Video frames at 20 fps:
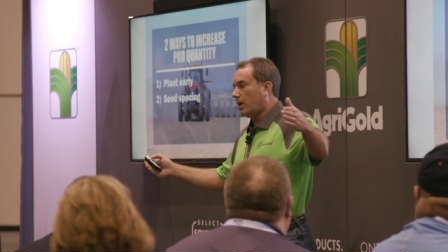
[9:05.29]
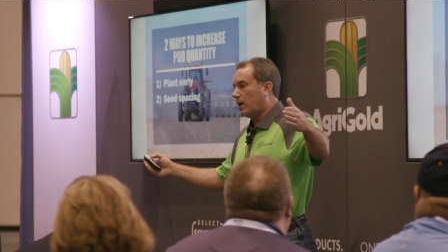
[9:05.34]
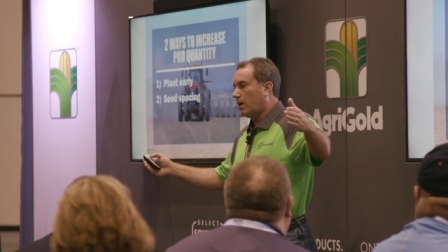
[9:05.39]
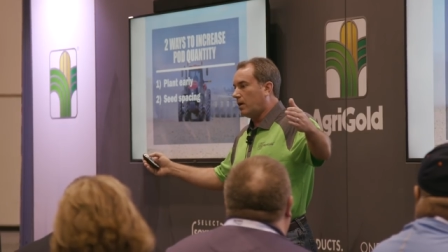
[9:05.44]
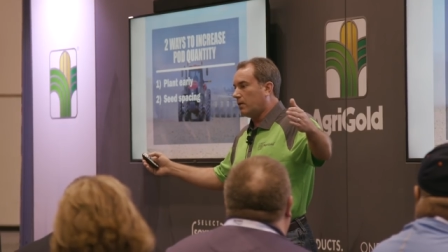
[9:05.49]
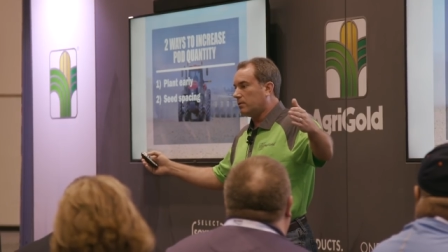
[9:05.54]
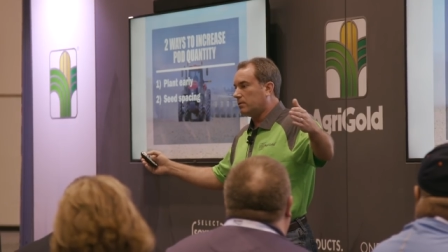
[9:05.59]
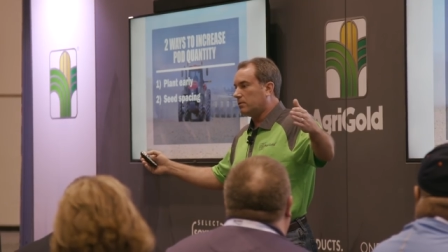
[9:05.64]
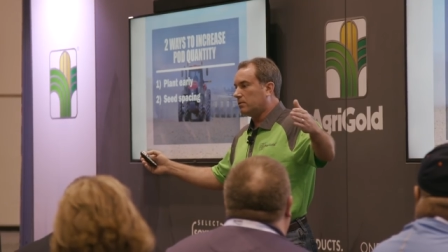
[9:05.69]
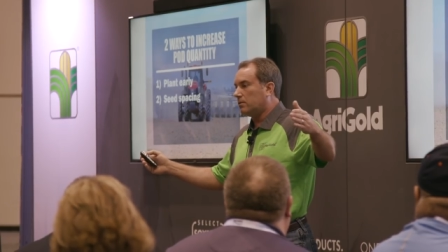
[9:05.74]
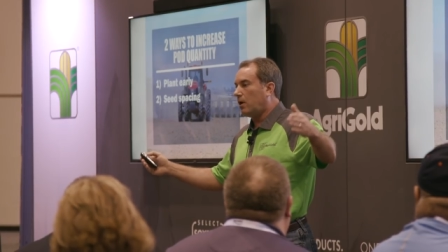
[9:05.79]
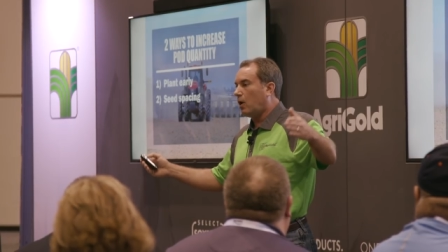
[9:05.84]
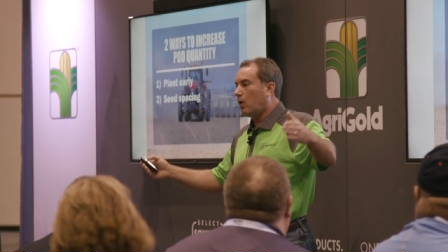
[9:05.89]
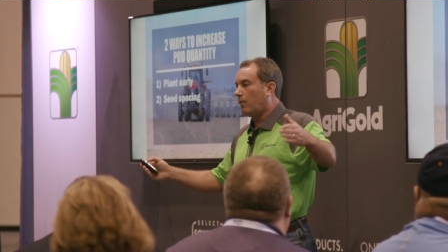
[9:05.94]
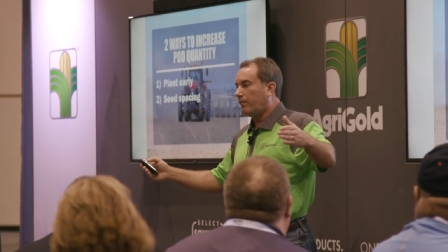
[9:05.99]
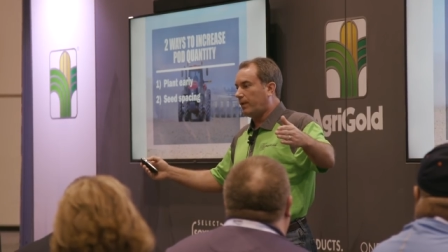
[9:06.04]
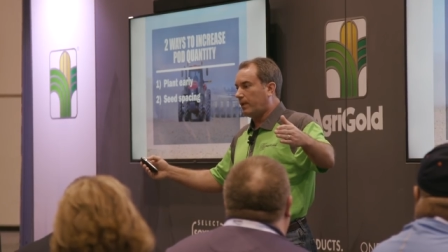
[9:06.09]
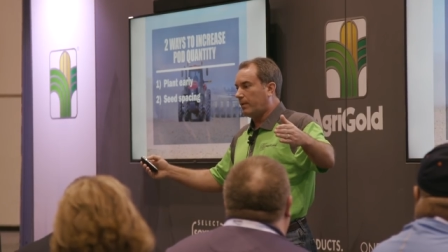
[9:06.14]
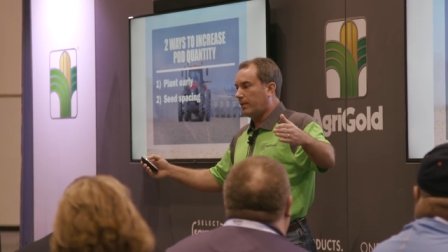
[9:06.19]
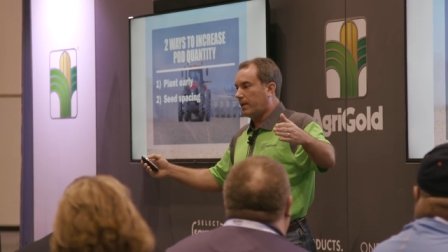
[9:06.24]
nodes,
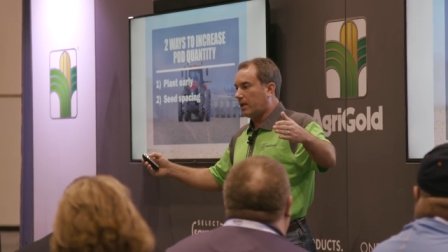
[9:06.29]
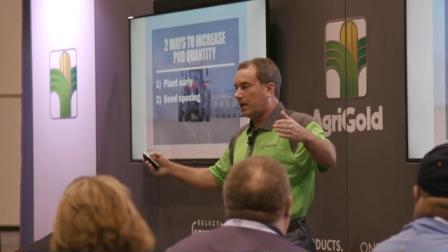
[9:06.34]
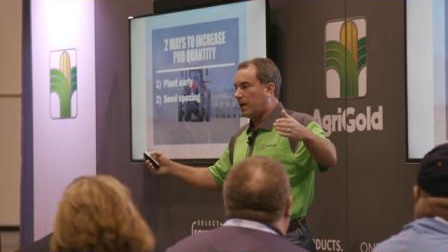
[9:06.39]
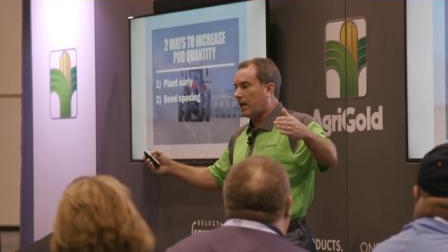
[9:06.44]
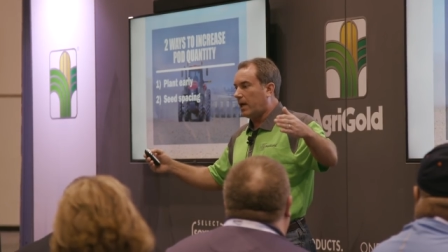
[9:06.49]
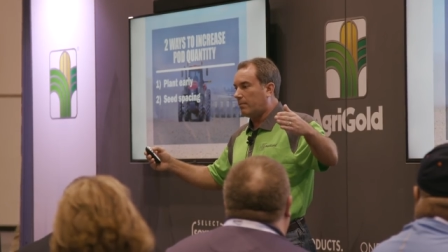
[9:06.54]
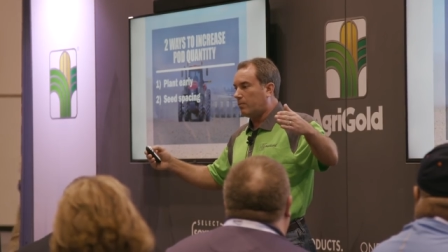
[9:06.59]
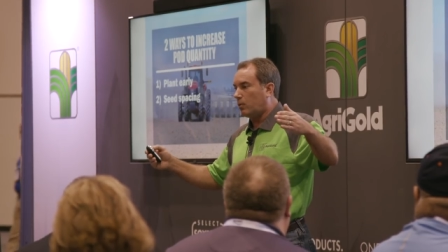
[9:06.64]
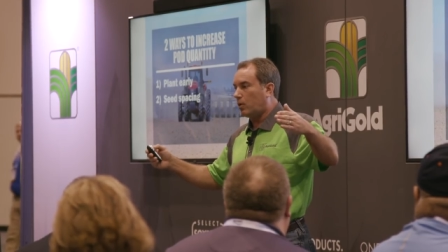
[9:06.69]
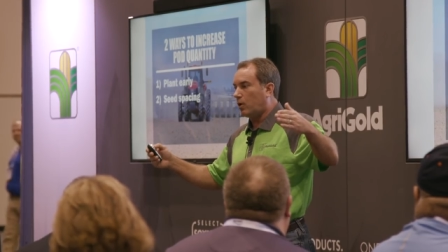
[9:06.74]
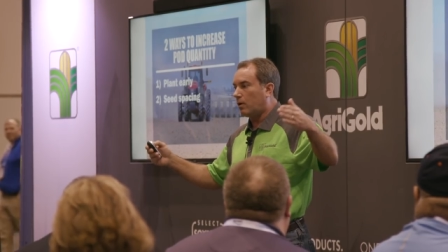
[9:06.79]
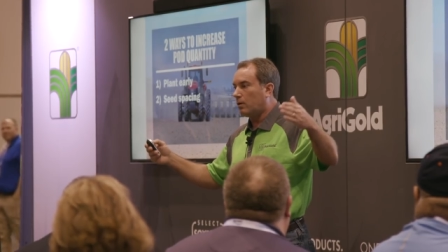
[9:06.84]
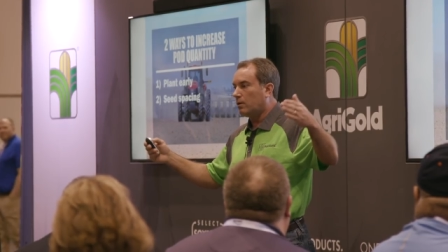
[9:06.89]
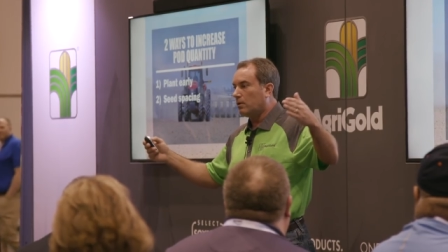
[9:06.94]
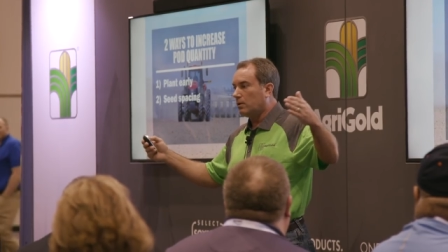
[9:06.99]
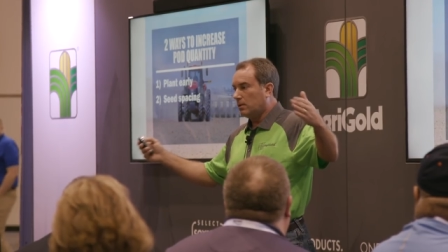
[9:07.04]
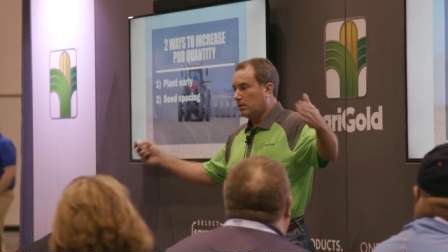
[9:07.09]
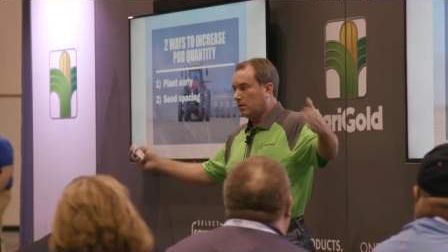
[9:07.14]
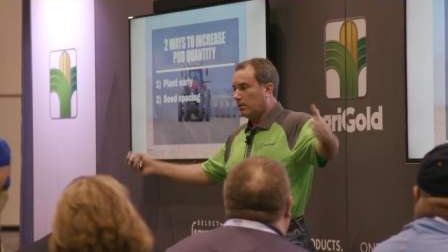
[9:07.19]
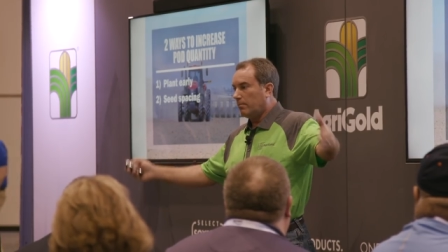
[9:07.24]
hopefully we can add more
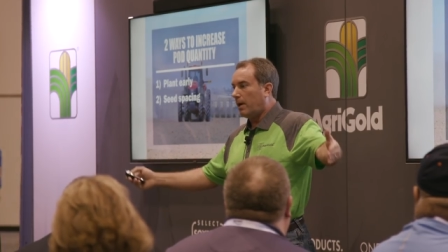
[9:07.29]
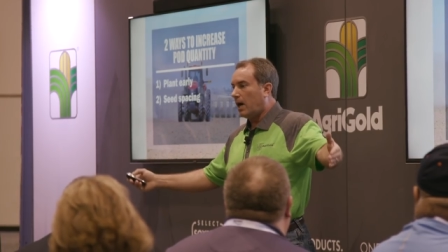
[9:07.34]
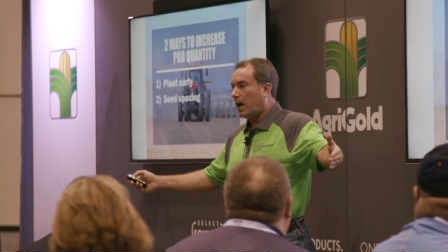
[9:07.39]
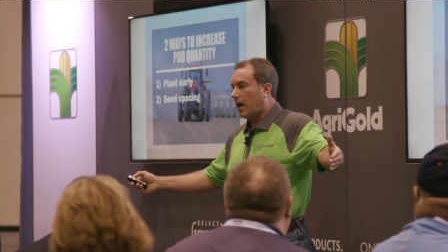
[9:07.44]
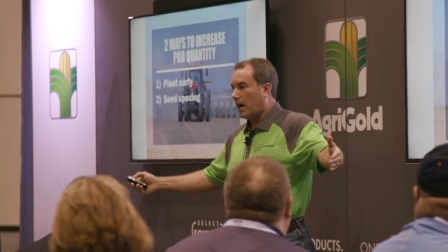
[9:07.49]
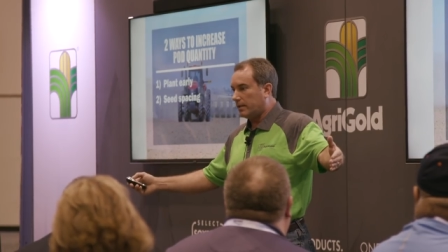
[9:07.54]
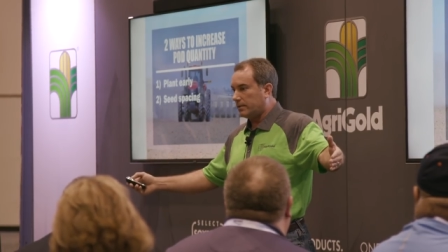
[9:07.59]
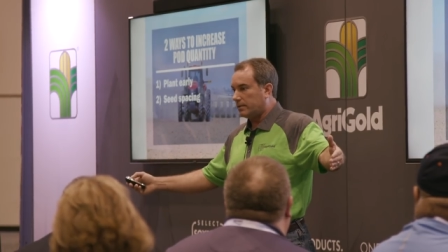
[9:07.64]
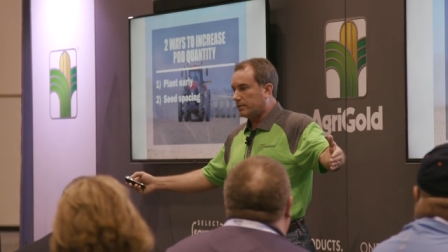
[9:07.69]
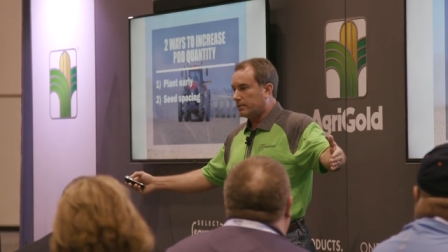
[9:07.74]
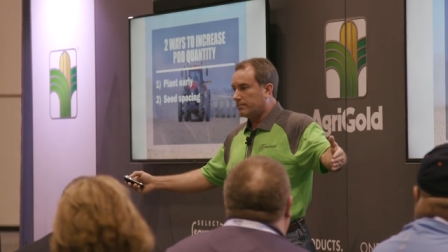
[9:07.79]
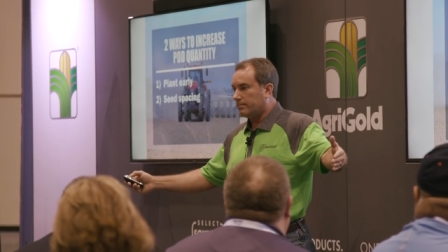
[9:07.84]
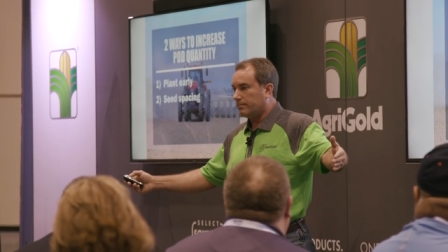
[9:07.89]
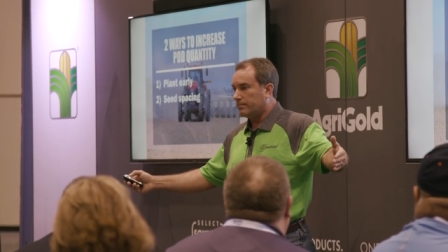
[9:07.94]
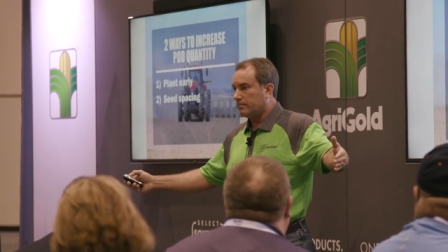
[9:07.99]
pods.